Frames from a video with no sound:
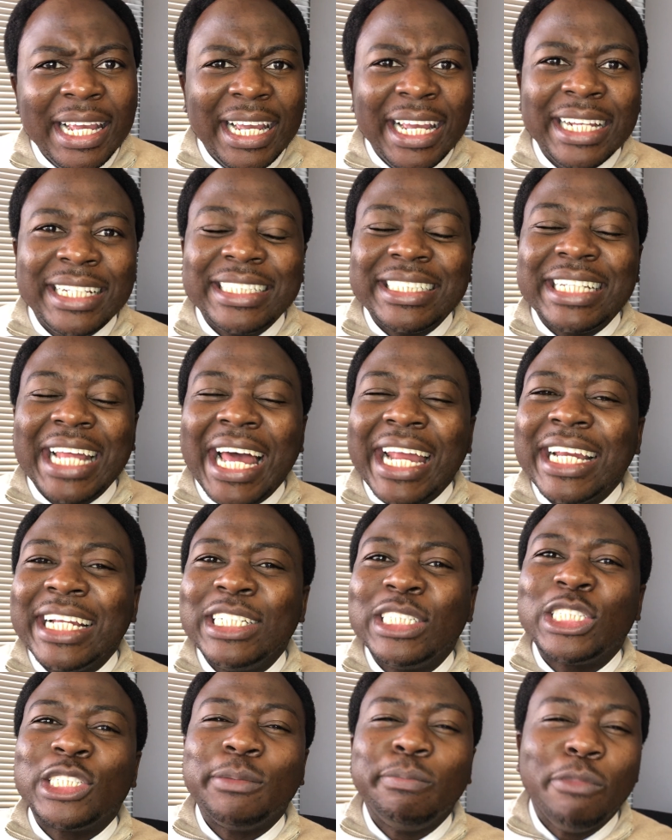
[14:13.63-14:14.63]
It
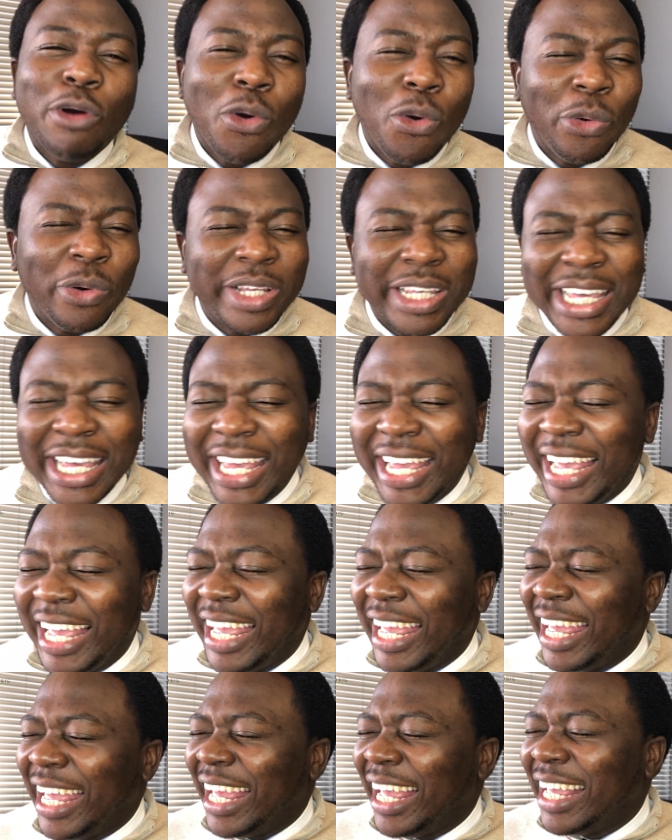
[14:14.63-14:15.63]
started
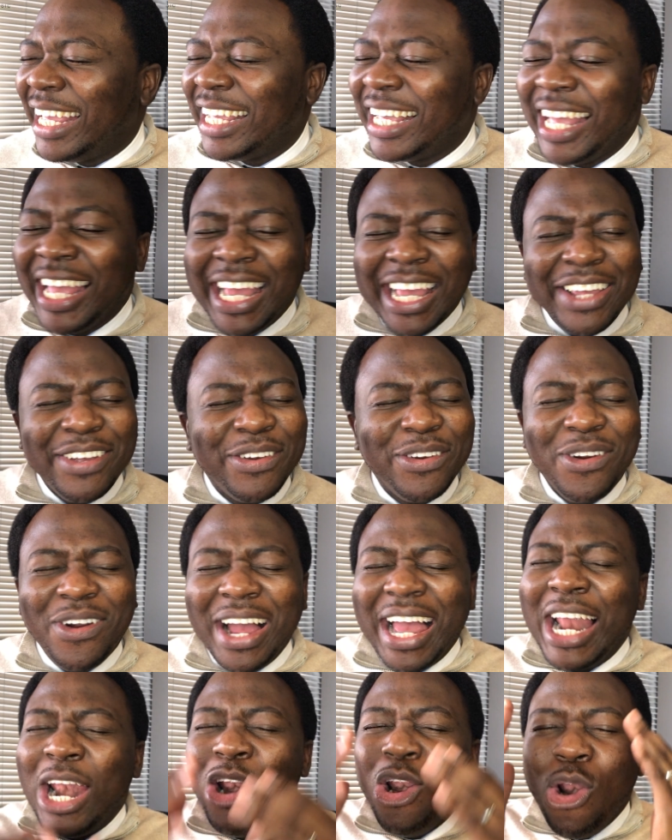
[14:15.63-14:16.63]
smoking, you know,
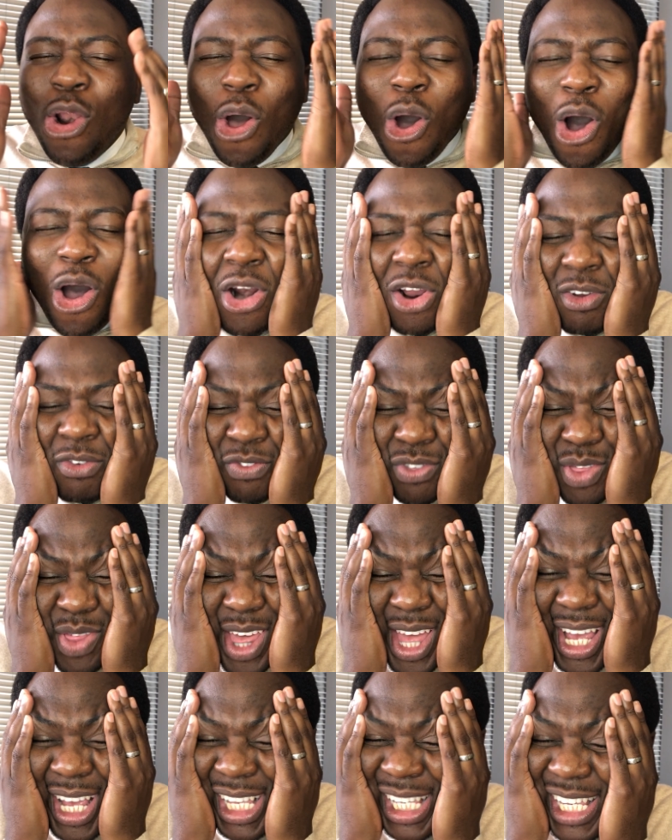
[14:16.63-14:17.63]
a lot of
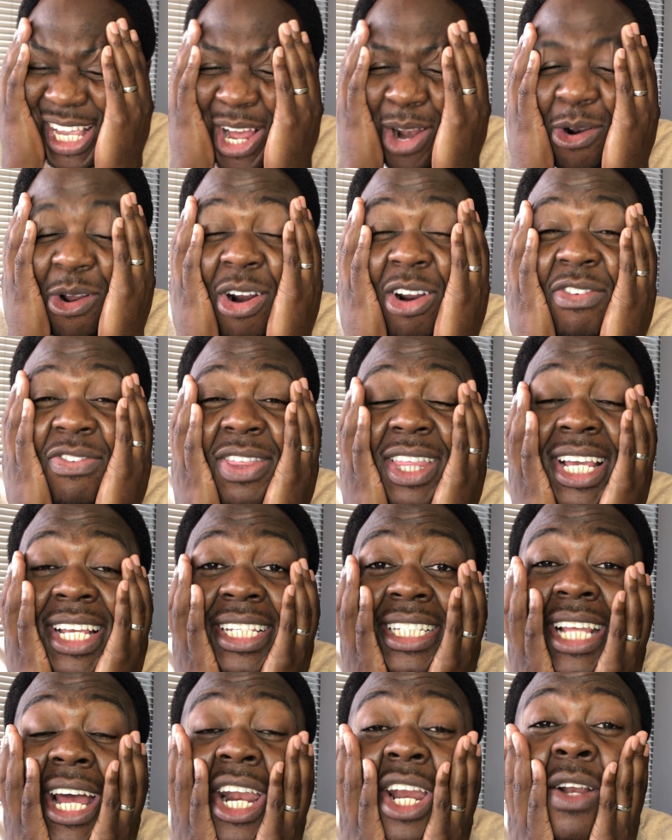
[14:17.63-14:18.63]
things
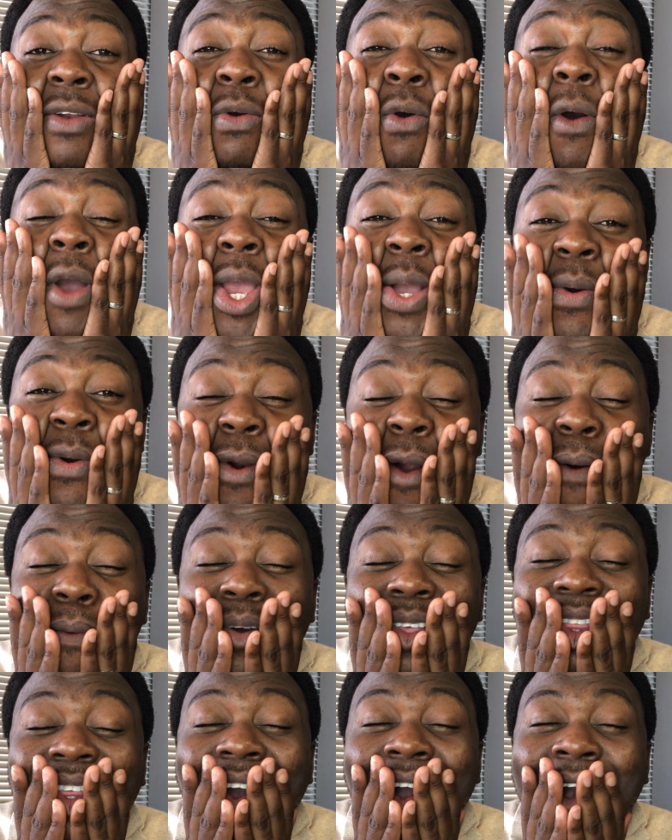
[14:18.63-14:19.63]
started going wrong
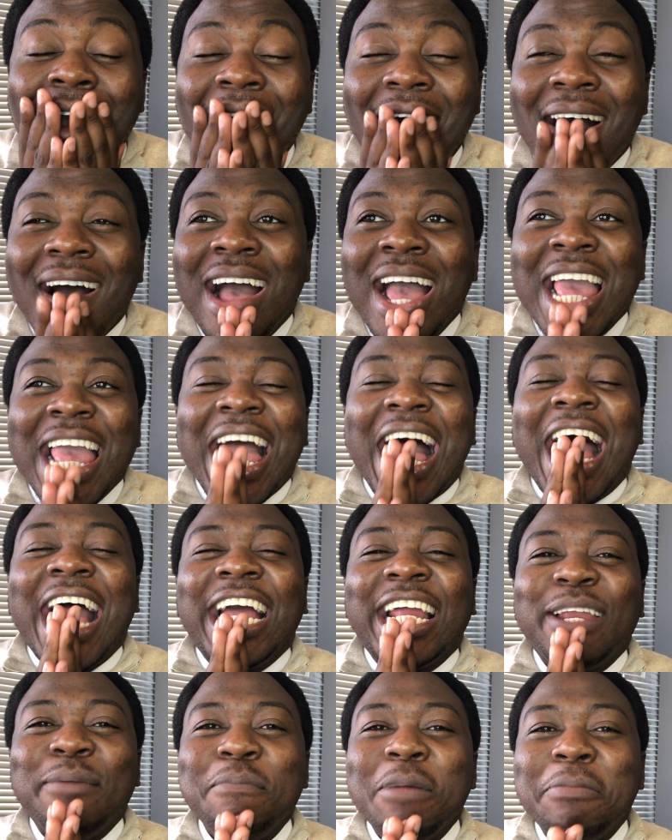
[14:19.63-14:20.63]
with the car.
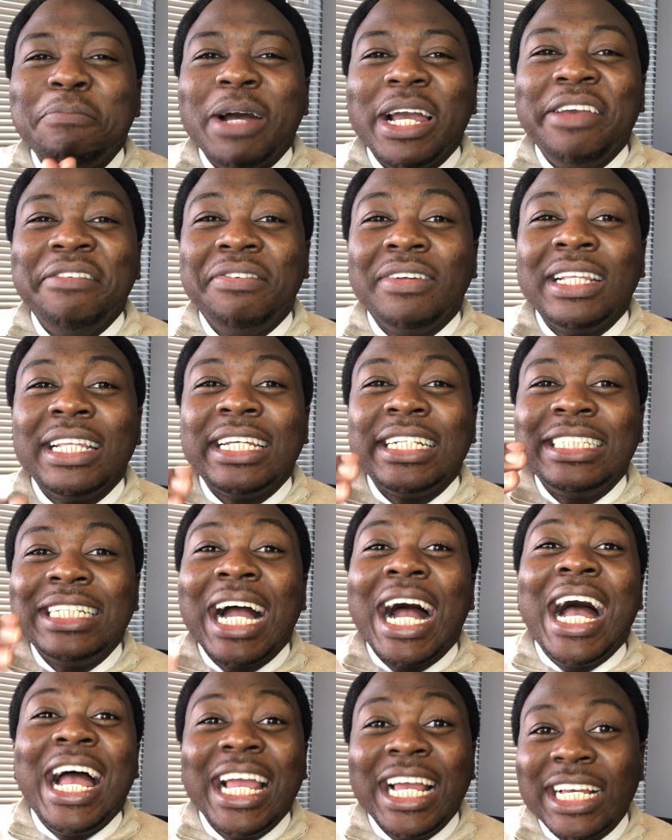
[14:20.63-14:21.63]
I remember even the
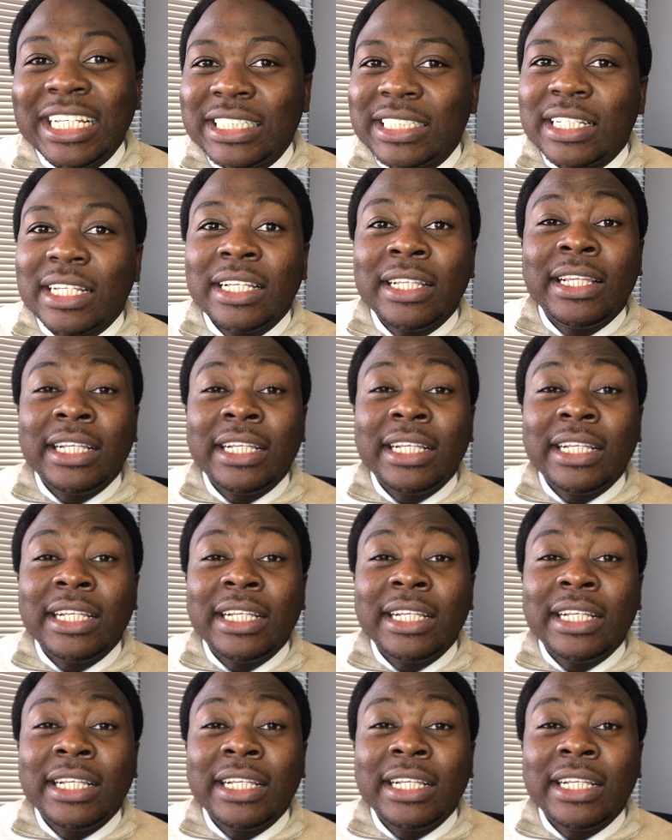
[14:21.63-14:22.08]
tires